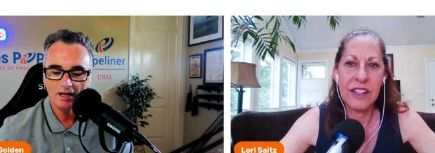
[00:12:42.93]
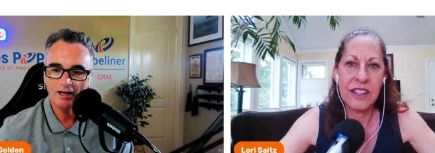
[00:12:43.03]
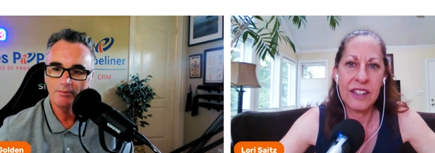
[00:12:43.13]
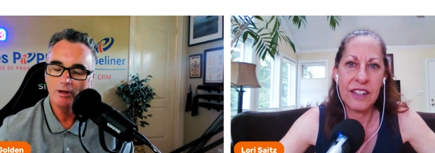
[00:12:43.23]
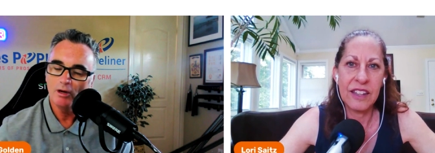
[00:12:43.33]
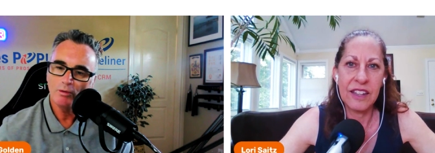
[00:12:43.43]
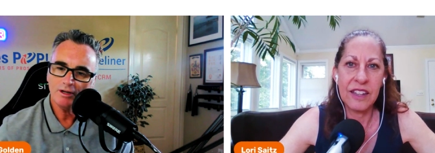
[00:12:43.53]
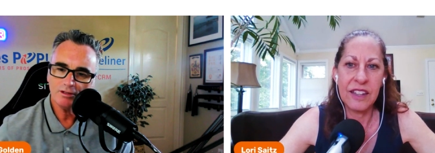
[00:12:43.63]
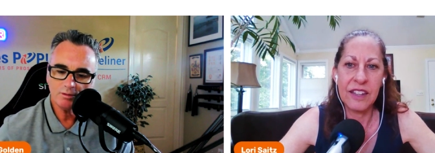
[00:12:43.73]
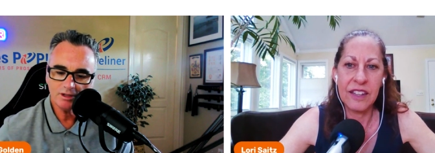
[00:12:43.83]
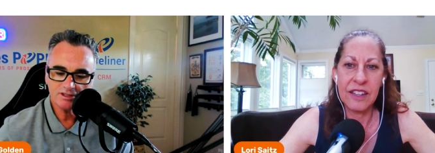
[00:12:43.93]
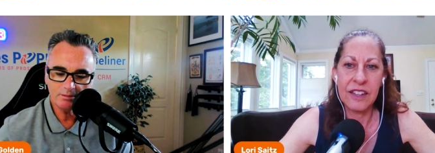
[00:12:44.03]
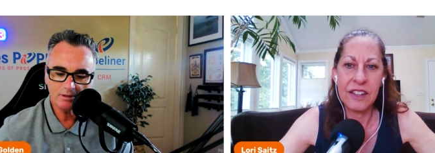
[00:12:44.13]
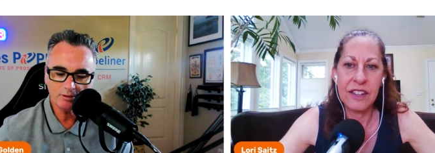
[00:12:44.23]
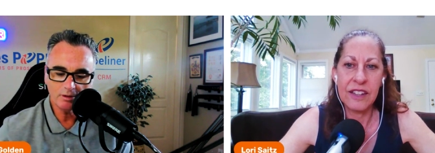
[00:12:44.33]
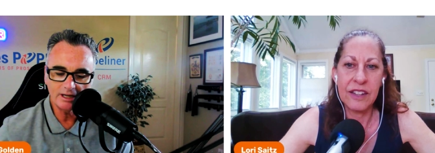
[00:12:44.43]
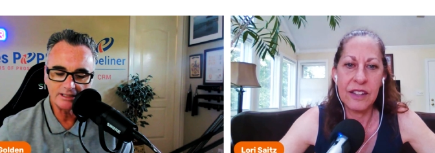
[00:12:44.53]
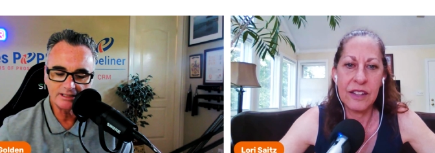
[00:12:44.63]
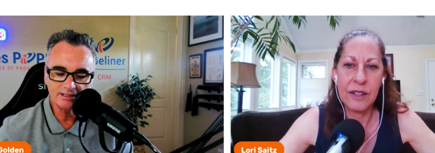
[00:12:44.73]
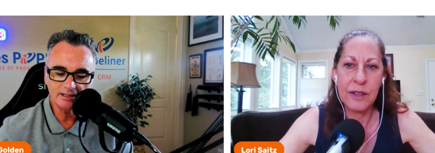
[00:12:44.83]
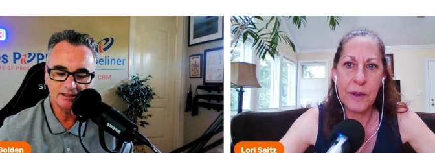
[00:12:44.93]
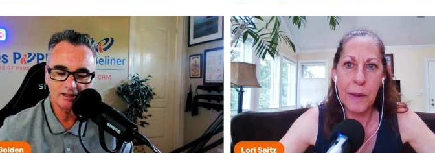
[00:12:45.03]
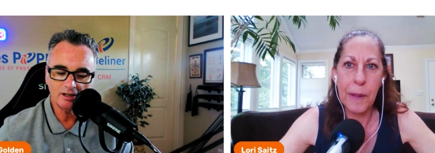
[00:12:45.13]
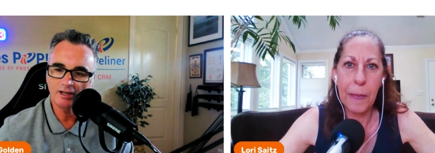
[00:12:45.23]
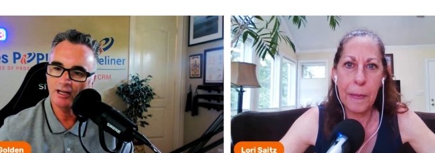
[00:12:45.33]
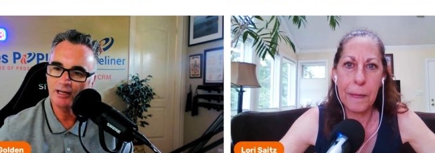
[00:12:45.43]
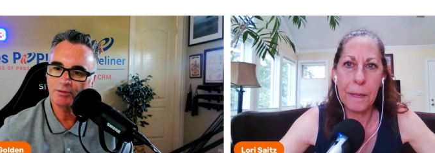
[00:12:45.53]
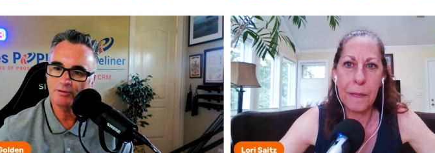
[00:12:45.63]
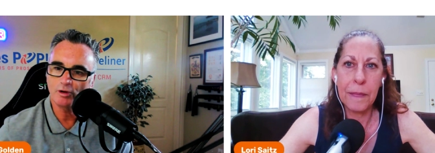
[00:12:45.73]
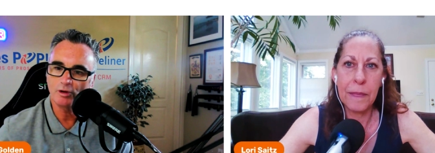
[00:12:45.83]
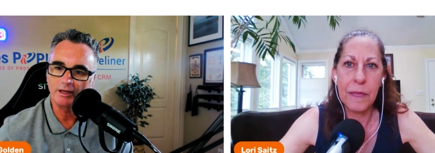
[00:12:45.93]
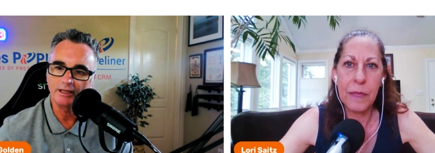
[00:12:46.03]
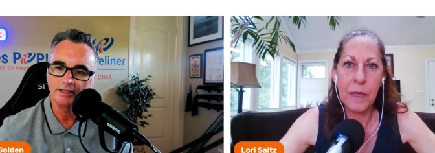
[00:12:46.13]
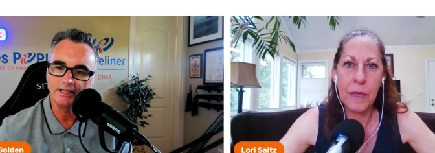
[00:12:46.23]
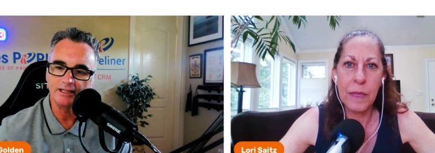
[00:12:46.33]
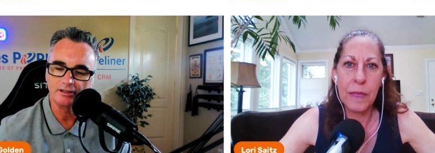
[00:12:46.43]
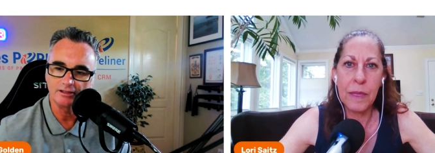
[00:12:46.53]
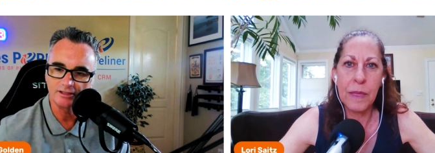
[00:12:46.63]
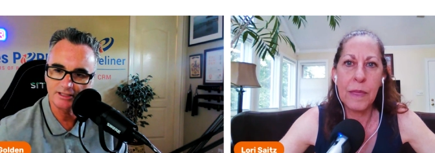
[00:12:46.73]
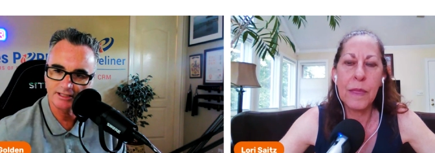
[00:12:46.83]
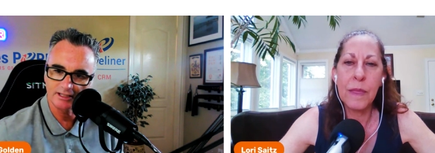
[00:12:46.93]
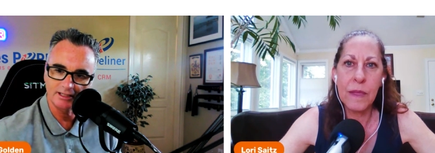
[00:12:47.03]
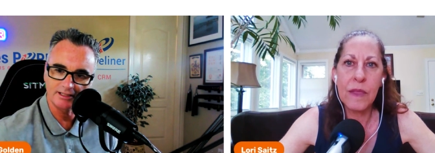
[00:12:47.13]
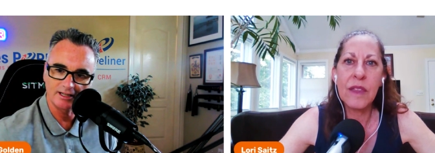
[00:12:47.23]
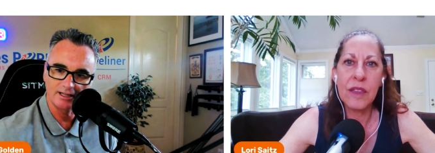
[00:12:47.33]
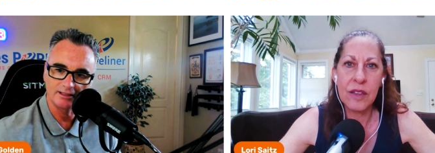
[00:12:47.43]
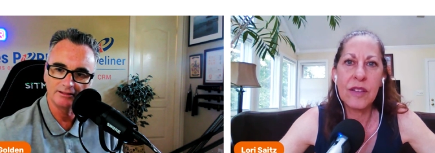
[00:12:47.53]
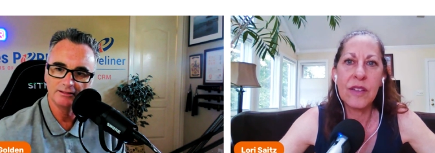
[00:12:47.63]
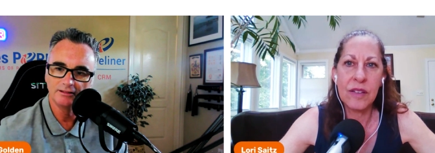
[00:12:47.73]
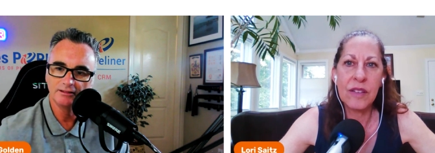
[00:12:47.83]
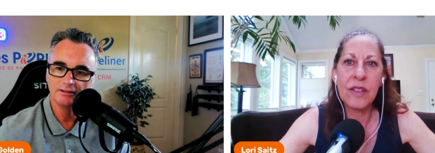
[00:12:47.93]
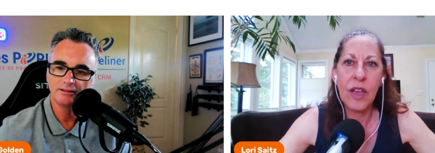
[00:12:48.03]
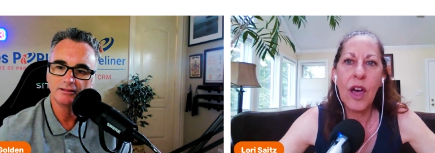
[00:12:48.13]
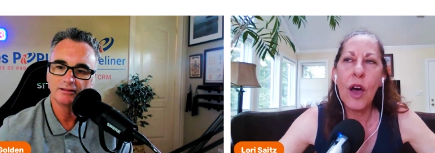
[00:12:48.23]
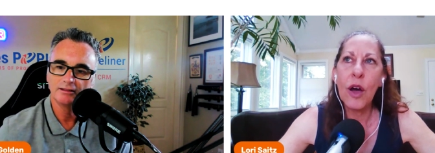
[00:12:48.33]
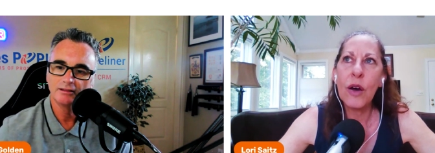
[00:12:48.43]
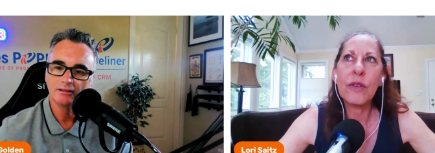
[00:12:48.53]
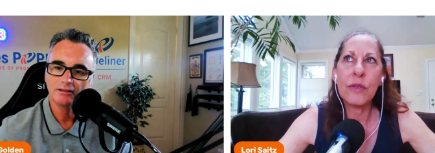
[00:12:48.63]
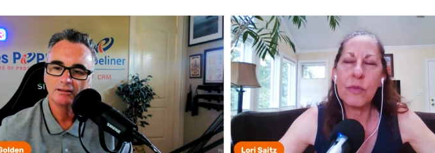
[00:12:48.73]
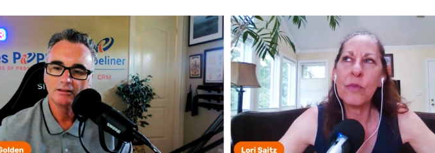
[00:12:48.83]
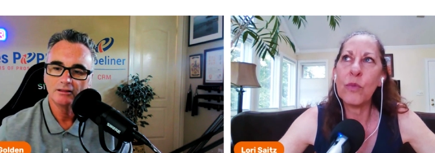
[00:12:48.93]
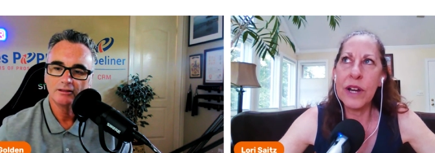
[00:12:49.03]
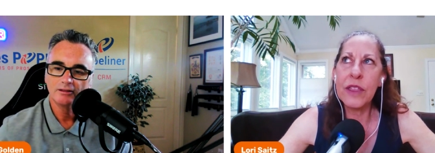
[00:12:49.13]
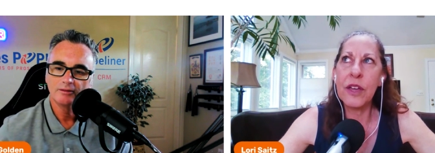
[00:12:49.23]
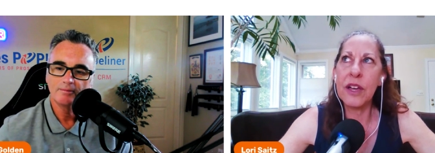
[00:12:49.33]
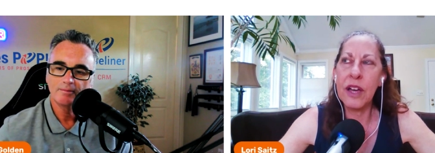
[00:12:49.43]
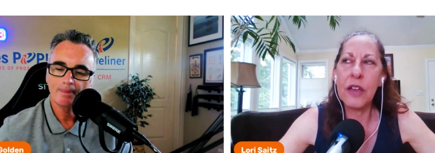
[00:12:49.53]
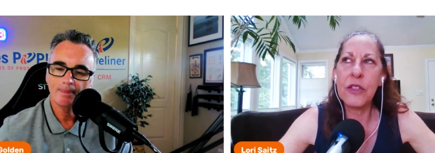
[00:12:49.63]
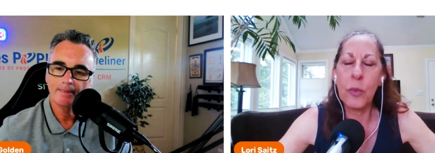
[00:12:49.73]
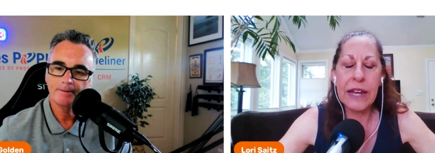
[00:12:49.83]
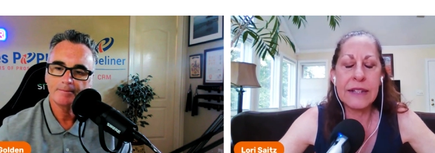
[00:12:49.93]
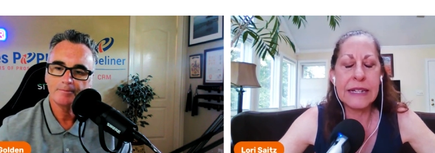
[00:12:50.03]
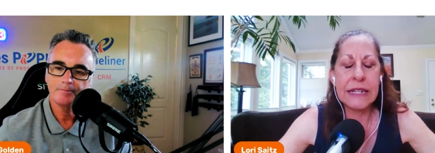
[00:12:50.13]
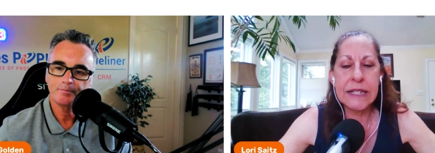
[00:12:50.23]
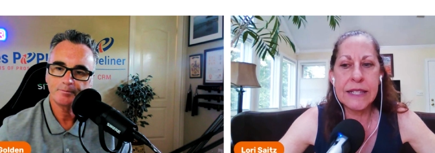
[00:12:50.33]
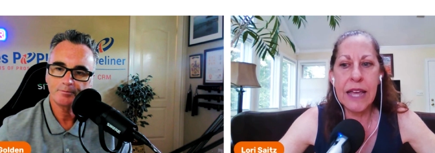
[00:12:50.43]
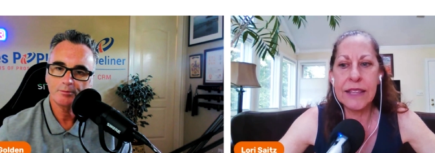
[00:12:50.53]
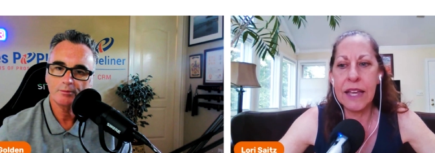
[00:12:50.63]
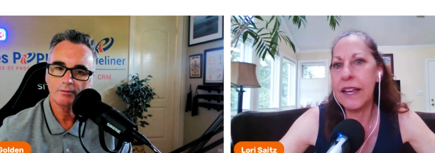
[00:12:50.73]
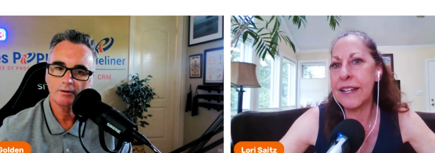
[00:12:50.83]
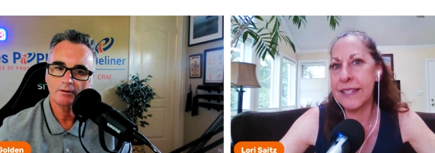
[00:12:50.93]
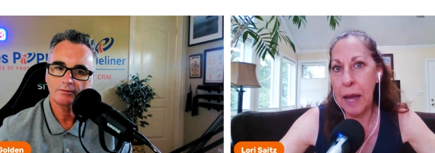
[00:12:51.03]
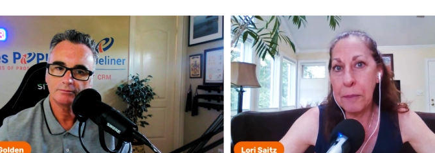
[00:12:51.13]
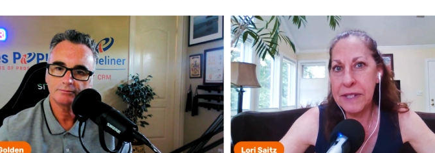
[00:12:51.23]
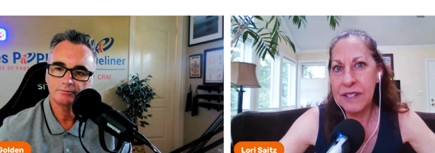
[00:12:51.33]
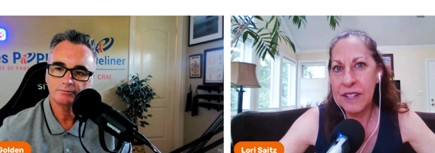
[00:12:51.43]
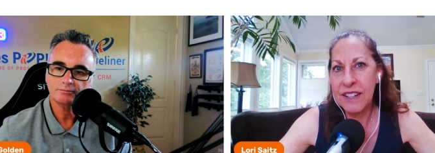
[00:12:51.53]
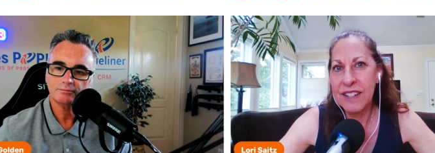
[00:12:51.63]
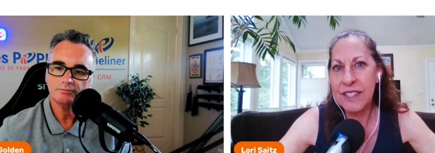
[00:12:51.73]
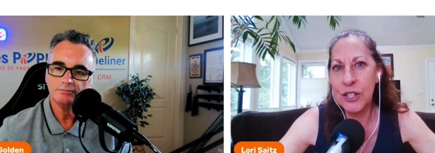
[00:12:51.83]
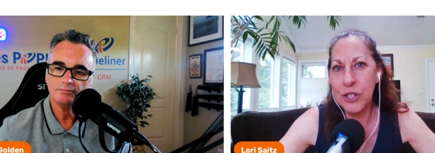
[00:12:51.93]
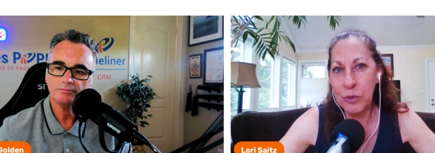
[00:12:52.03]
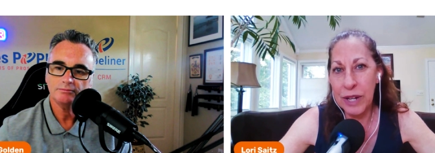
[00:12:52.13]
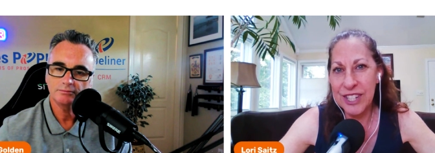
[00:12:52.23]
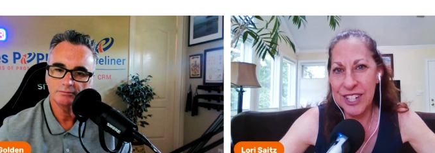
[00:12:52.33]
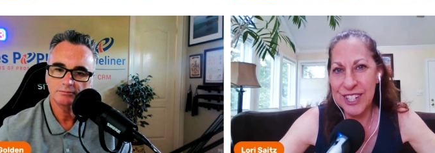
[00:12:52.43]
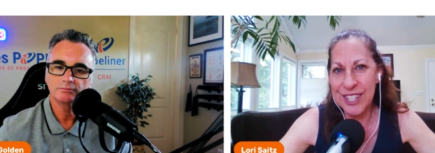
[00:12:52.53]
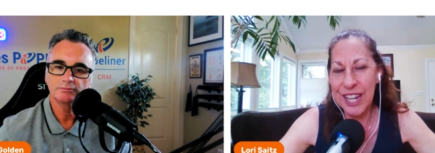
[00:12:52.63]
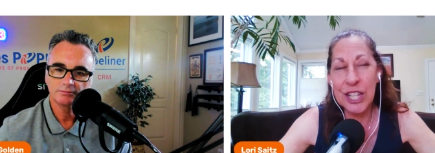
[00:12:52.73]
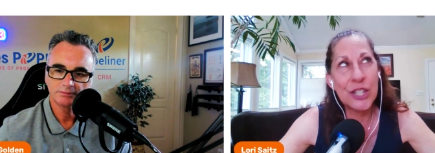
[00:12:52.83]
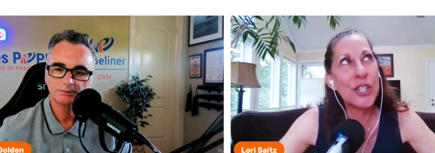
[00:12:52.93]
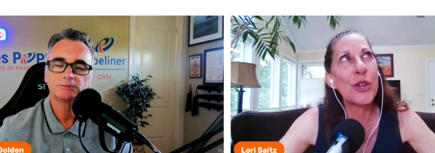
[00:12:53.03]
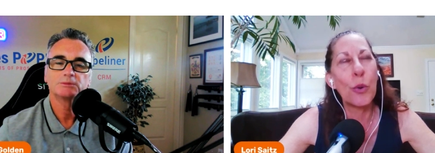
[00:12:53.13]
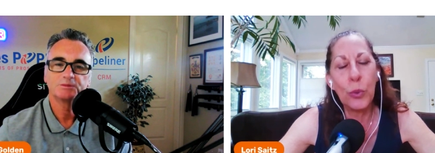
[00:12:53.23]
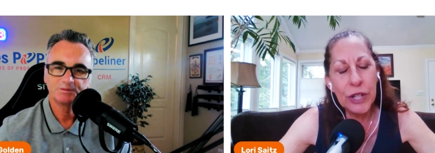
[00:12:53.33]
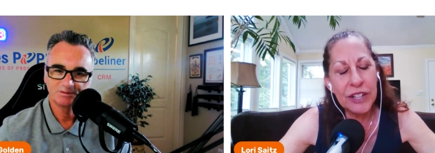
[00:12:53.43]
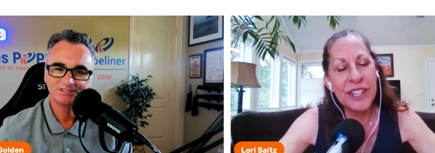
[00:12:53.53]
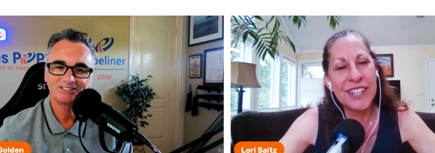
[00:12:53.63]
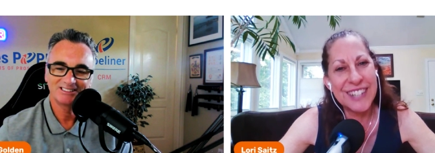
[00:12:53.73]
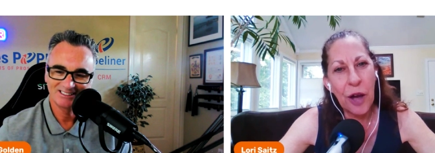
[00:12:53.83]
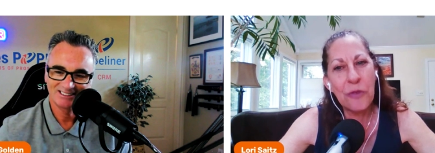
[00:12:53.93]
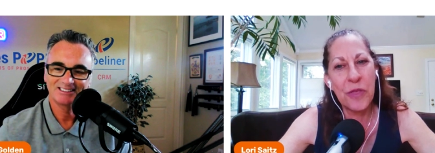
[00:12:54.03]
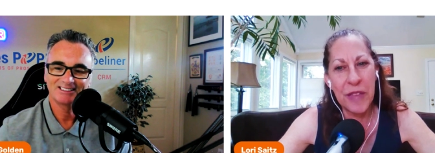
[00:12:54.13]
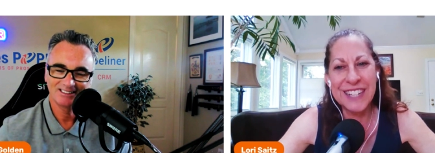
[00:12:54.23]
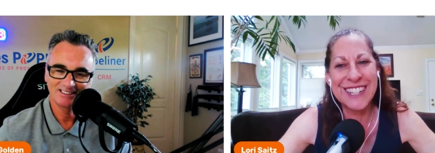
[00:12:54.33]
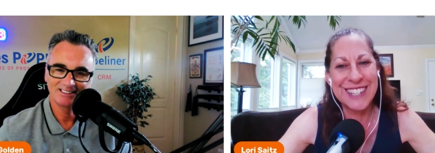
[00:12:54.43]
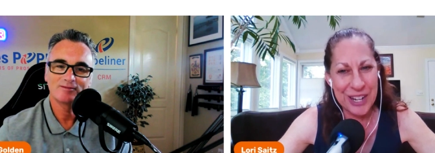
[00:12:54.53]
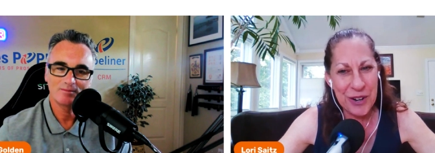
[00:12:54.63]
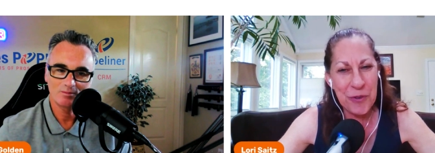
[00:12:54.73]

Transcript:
Speaker 1: Um, what are what are some other ways uh, uh high performing leaders excel?
Speaker 2: One of the other ways is that they accept situations, and this is a really tough thing to do.